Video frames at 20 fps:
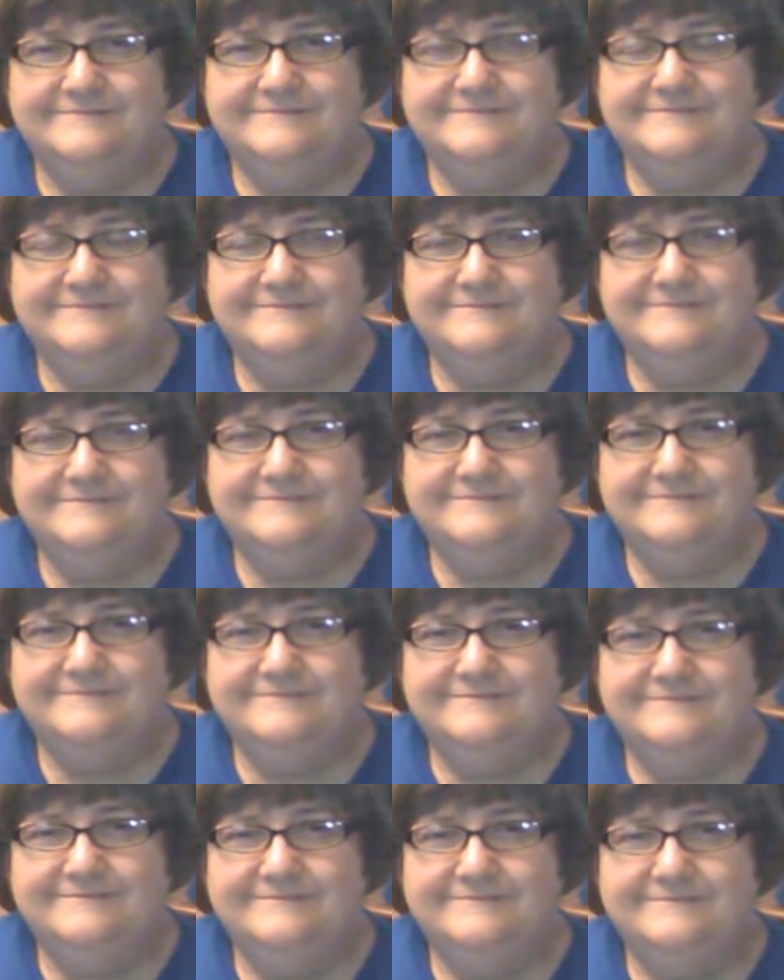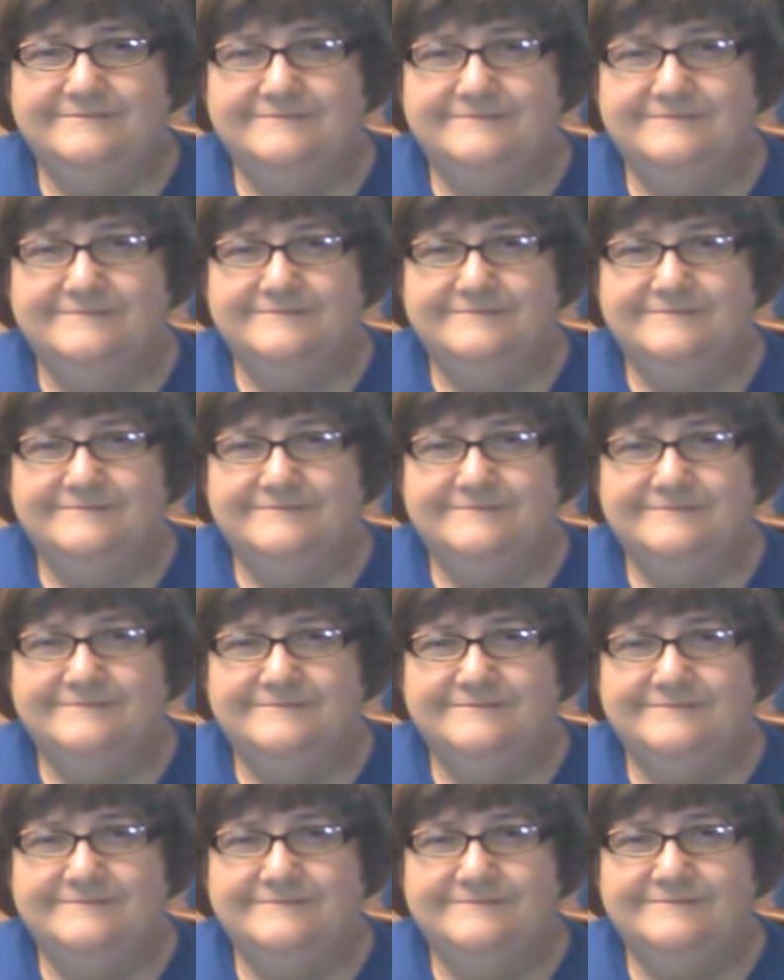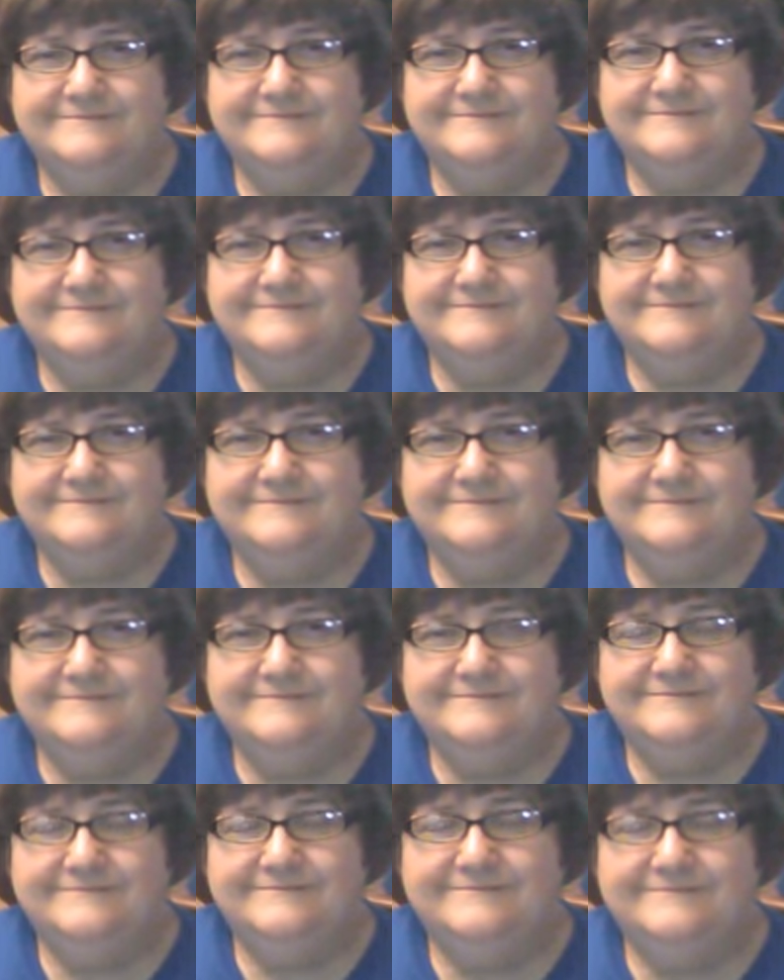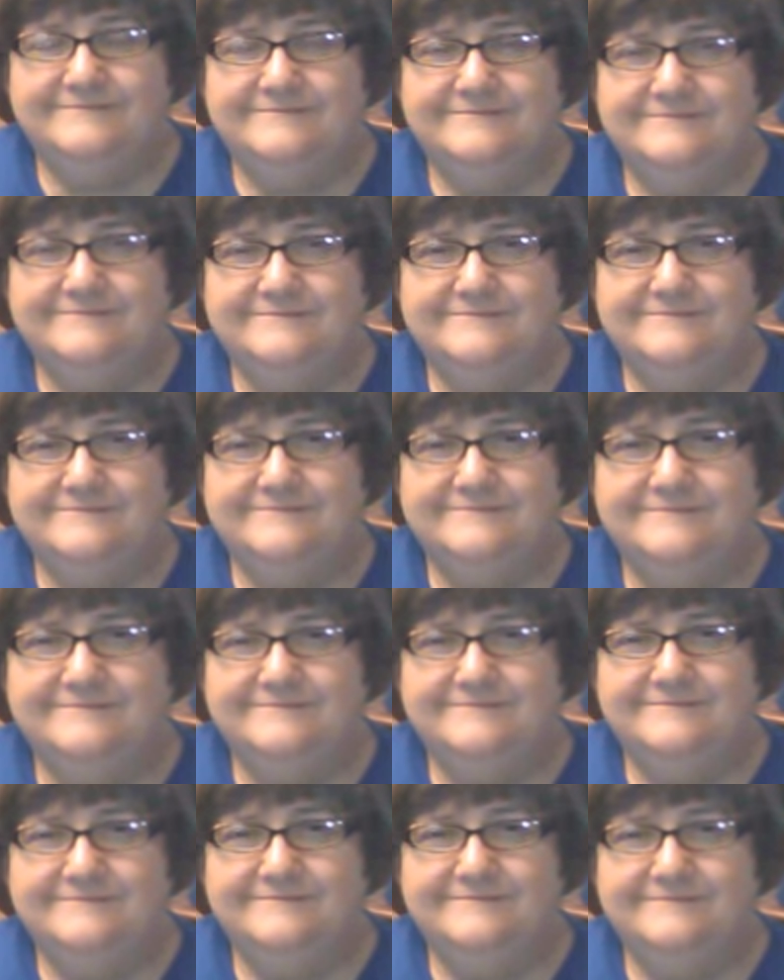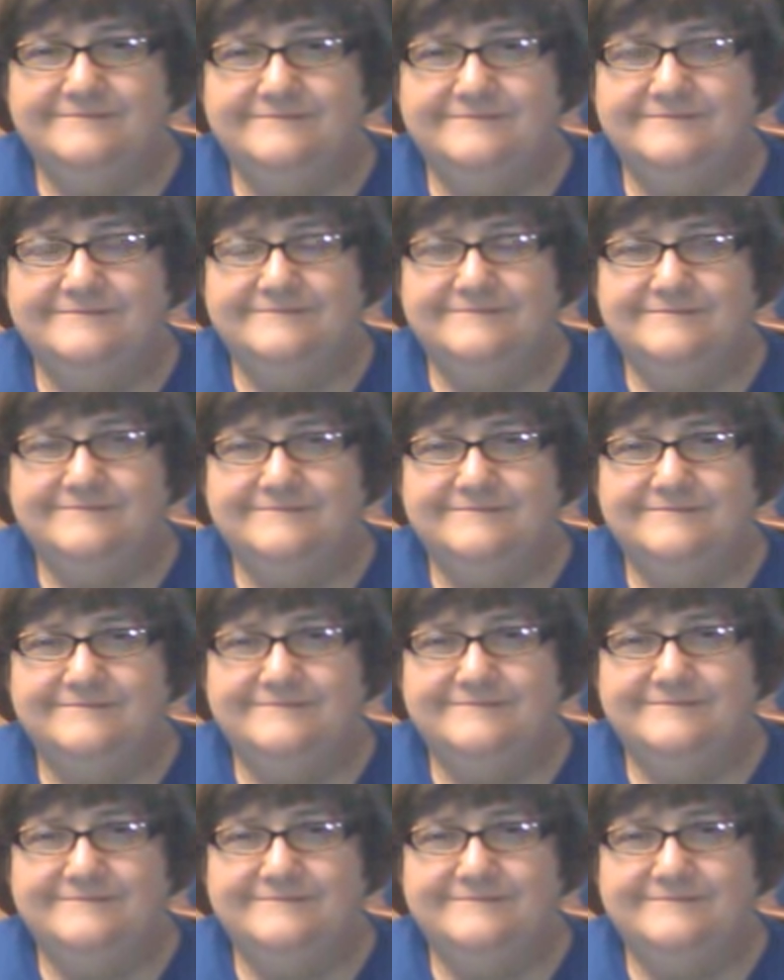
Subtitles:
This person isn't speaking.